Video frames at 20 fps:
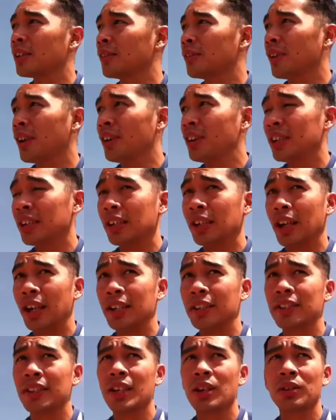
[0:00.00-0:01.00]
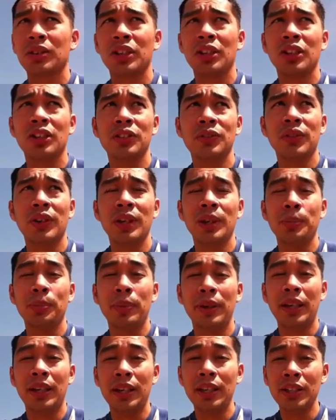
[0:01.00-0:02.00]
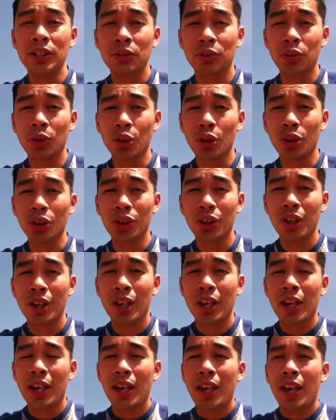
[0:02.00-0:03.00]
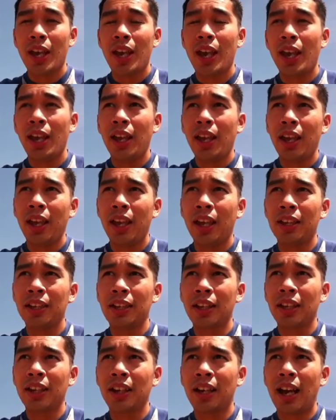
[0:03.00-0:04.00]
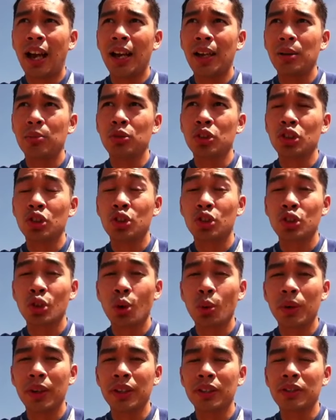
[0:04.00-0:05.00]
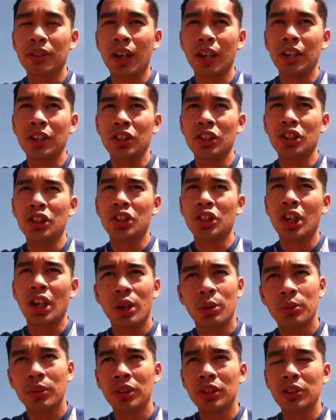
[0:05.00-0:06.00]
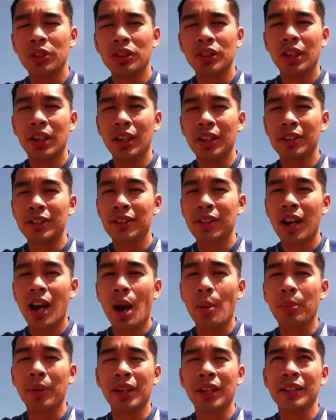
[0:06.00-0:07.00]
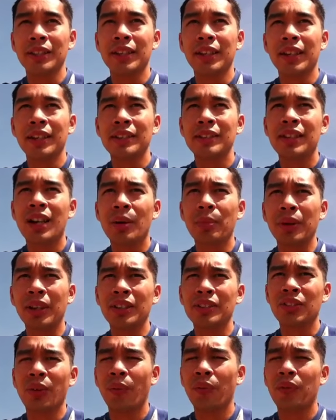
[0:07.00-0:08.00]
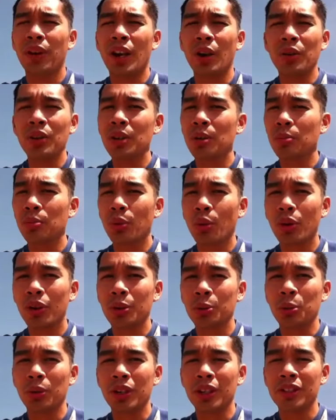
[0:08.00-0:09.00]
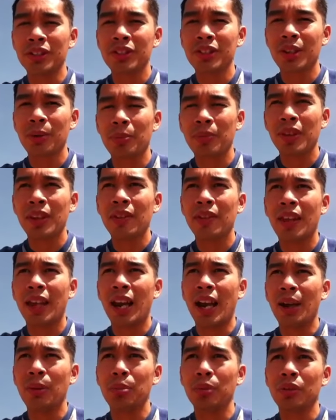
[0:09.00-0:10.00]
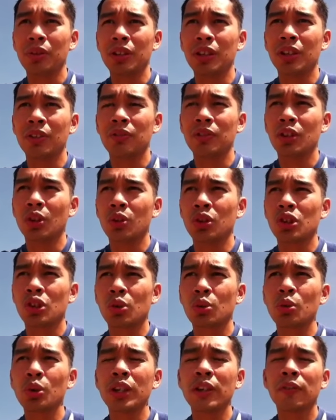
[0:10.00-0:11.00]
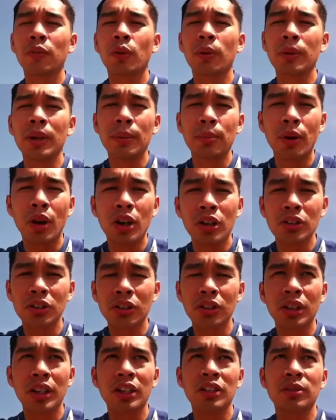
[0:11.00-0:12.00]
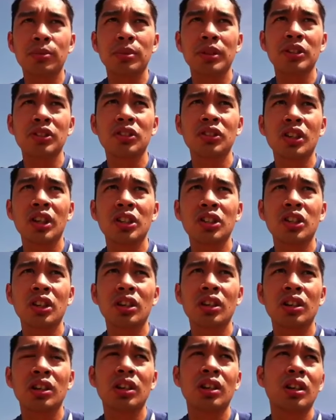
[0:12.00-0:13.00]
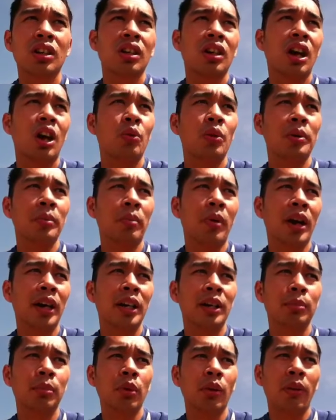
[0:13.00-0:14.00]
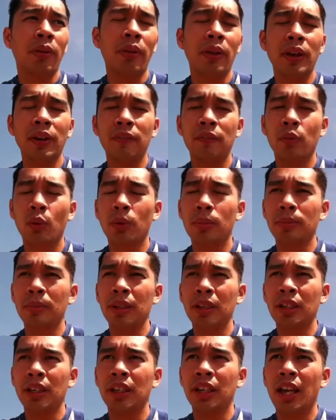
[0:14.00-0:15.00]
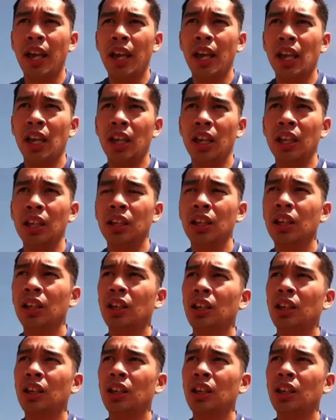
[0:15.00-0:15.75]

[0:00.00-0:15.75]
very nice out here. It's very peaceful. And I am just so excited to share with you today's topic, and today's topic is a very important one. It's something that I believe, truly for me personally has been such a remarkable thing for me, and